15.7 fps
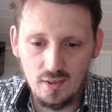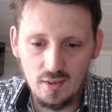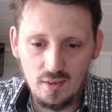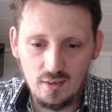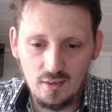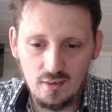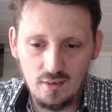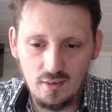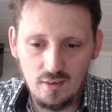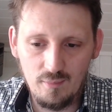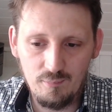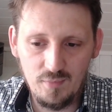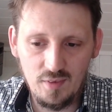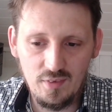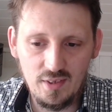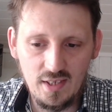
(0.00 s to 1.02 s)

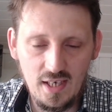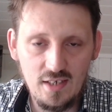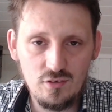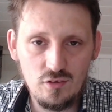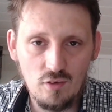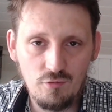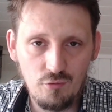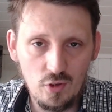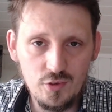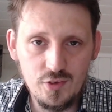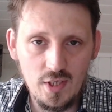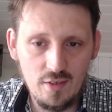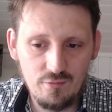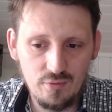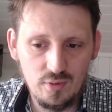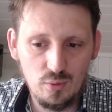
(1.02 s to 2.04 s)
In the case of fossil
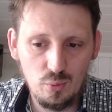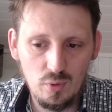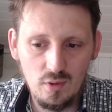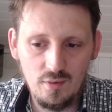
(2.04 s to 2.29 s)
fuel,